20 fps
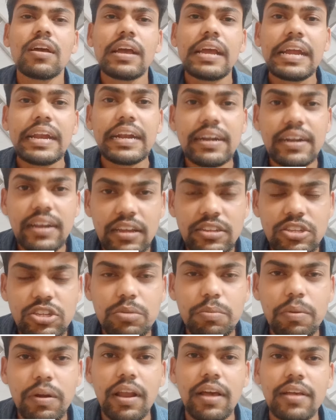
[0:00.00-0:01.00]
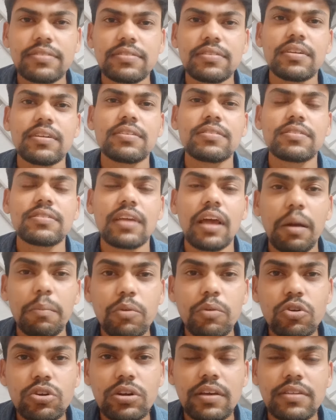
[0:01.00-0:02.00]
intangible assets,
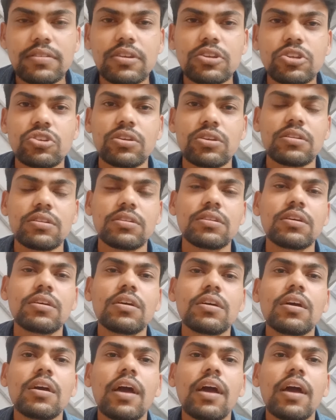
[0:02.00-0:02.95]
amortization,